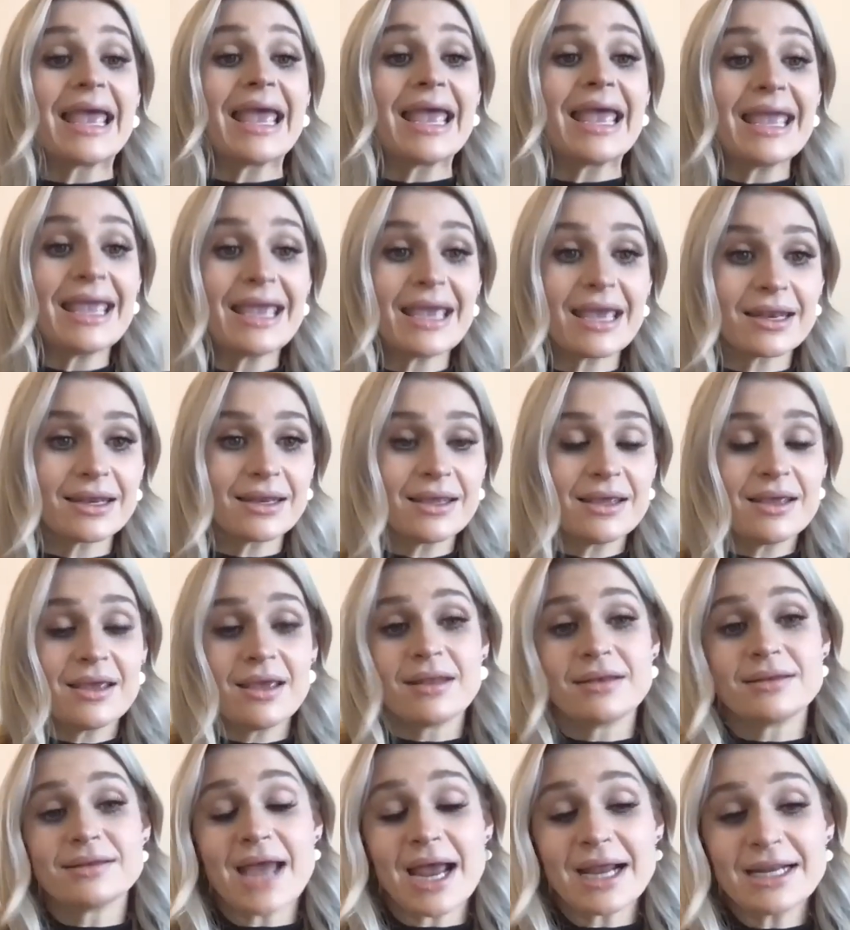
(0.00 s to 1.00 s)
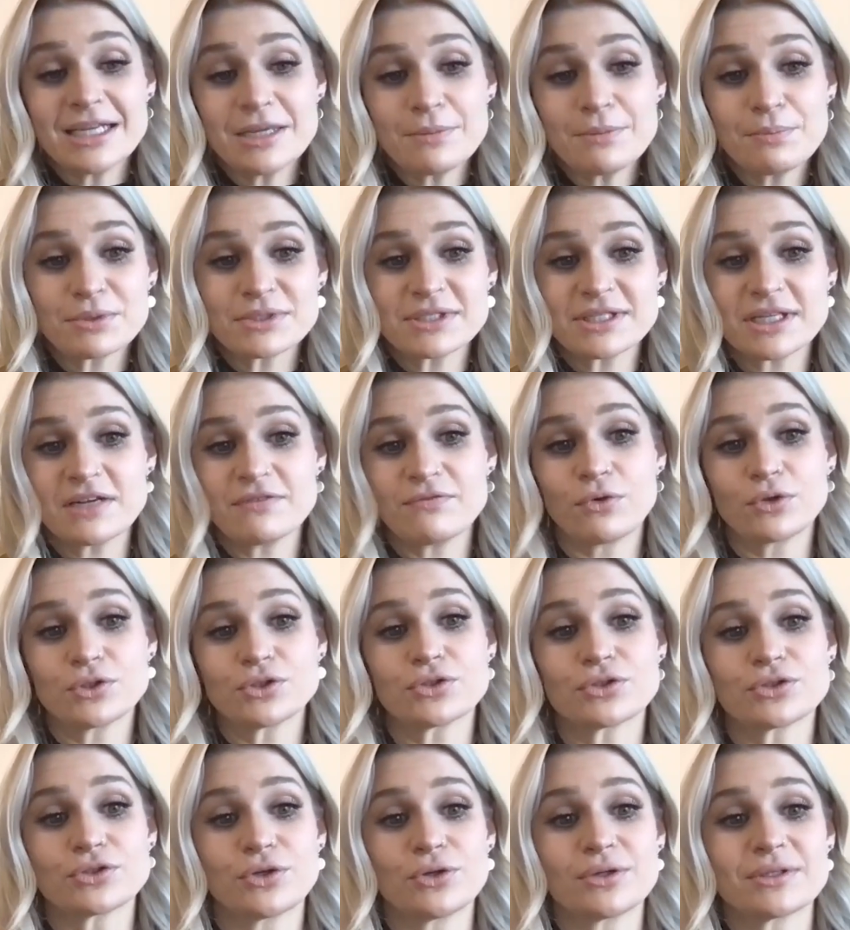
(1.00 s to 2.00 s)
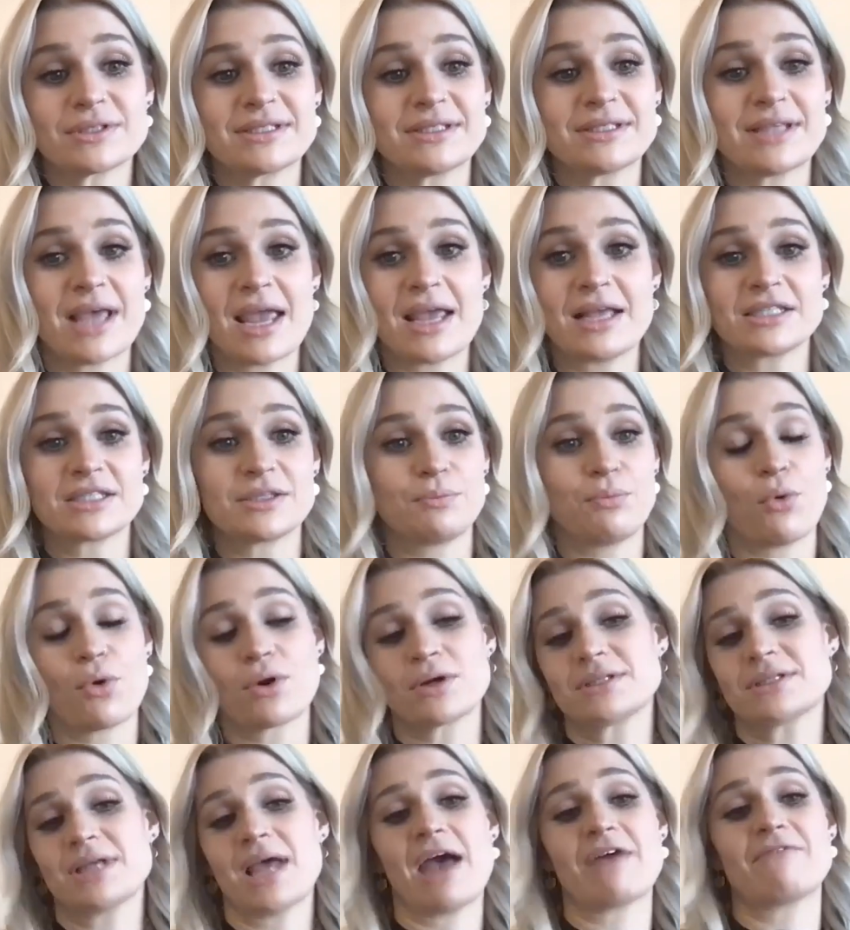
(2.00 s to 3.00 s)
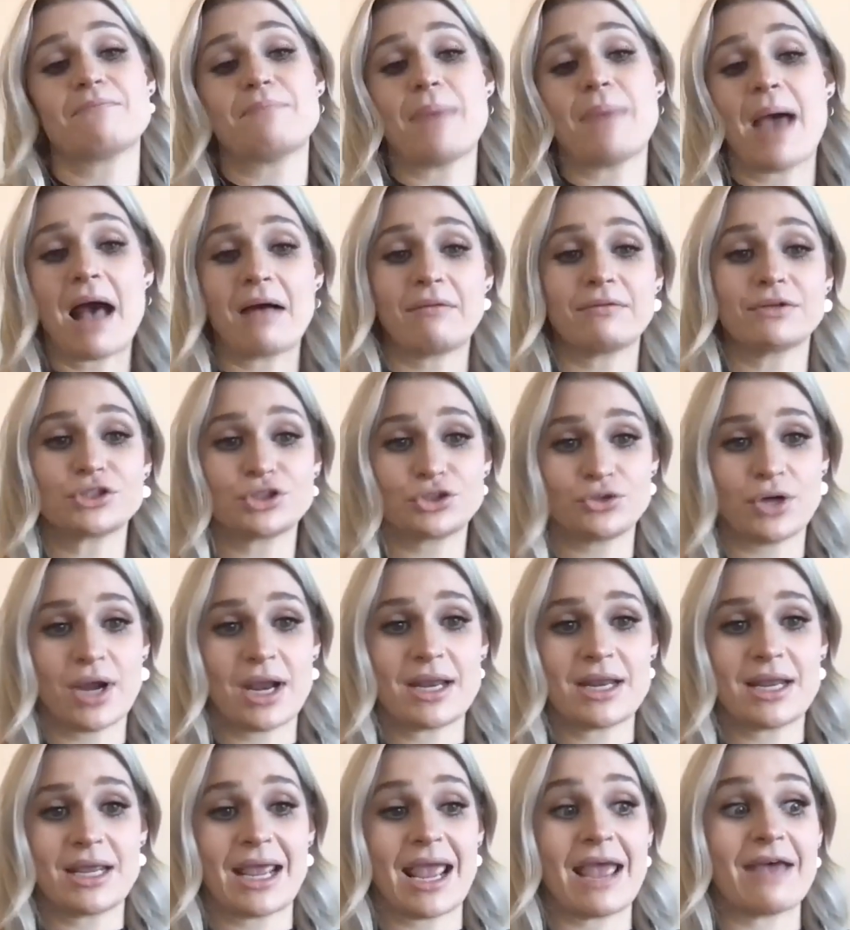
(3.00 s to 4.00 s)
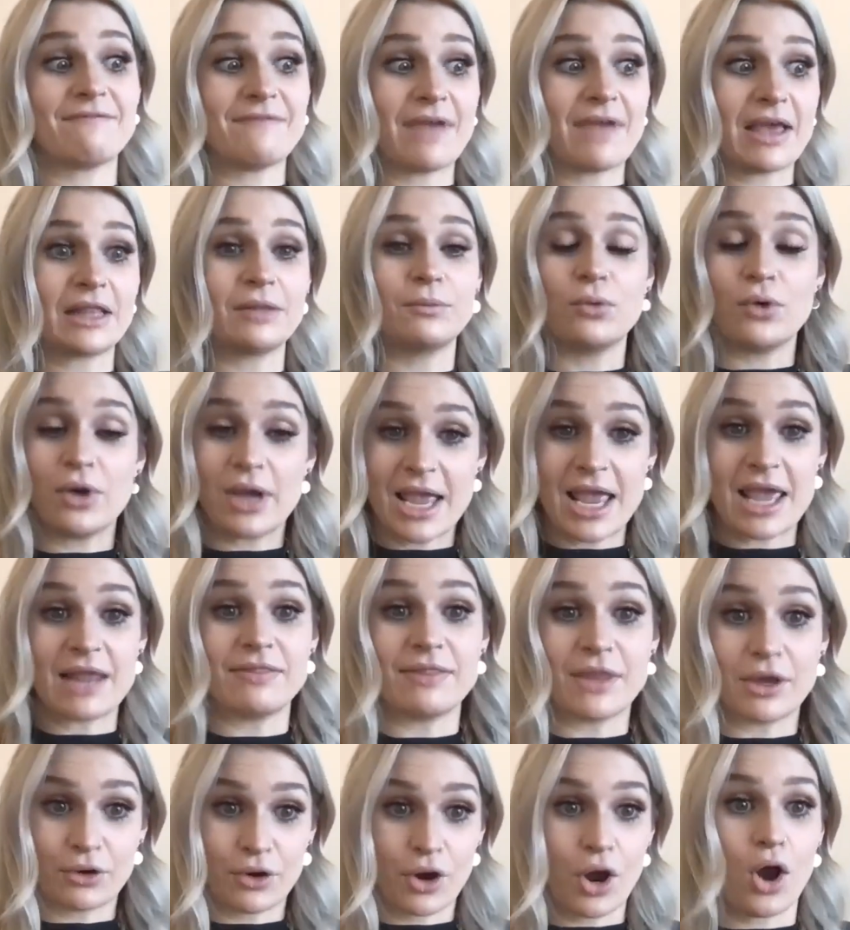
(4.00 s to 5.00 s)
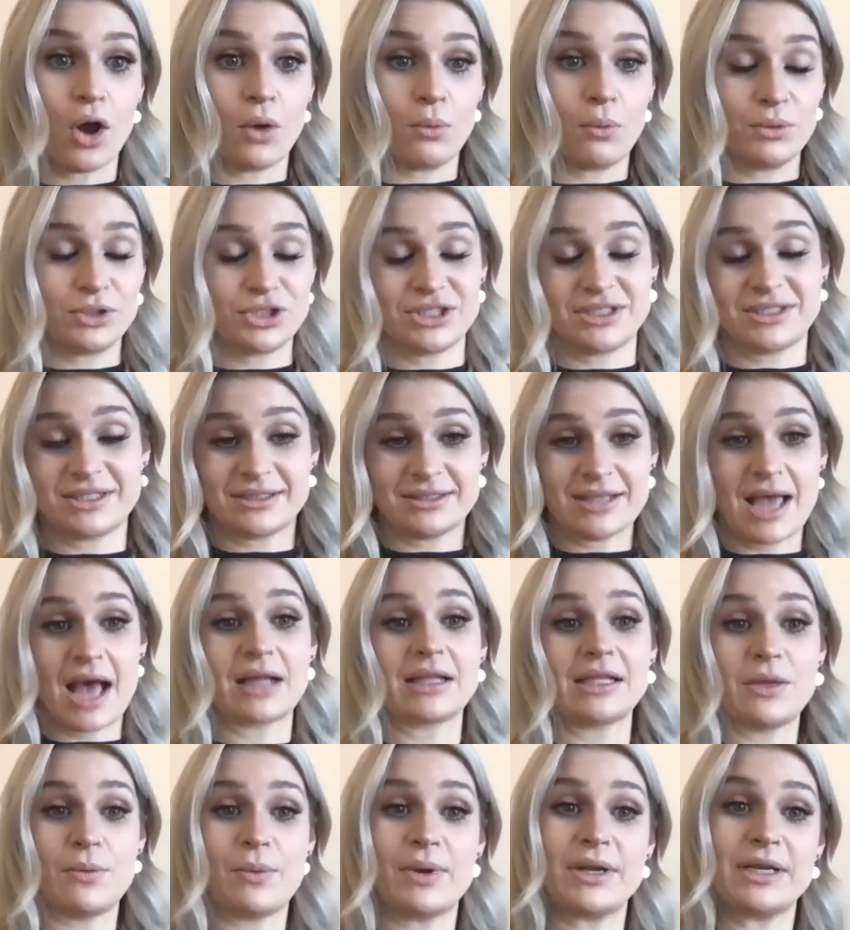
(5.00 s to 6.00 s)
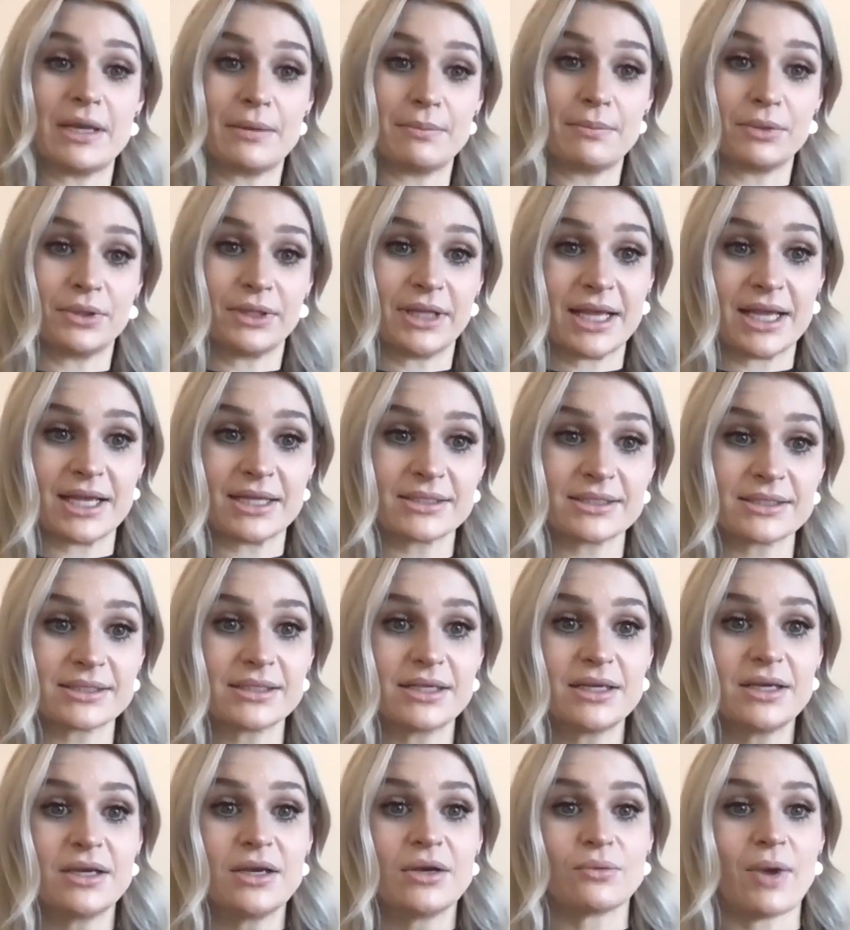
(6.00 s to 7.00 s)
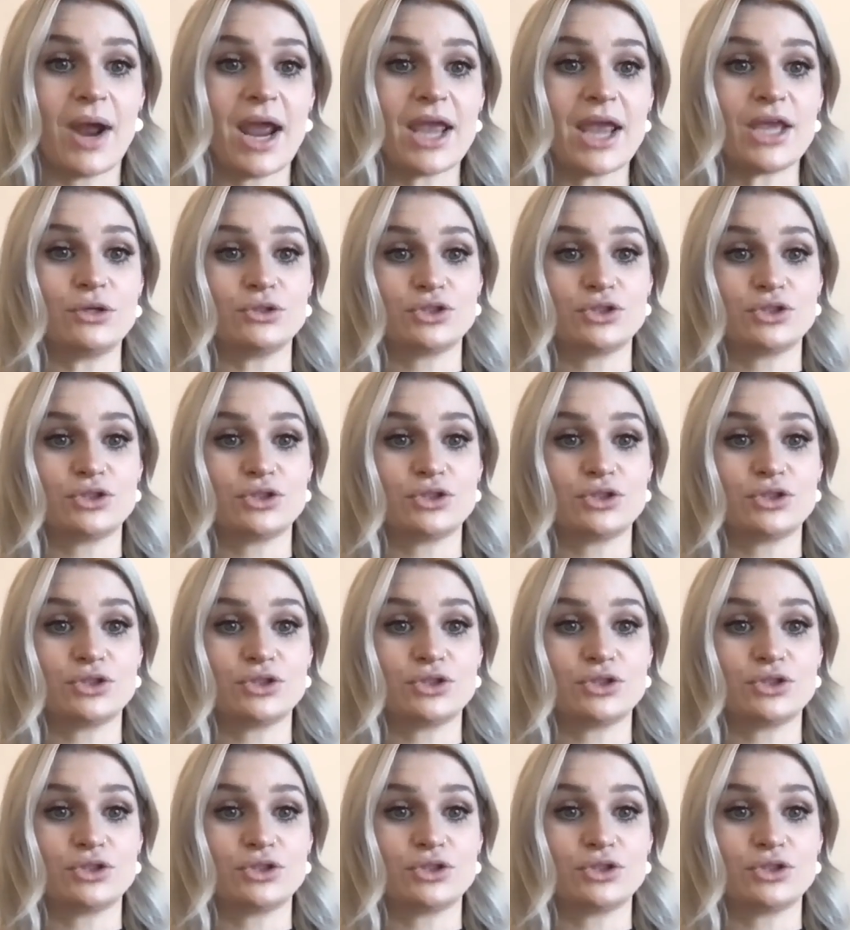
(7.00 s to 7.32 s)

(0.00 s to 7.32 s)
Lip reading: And 90% of older adults say it's important to have balance training available in their home, which is exactly what Nymbl is, right?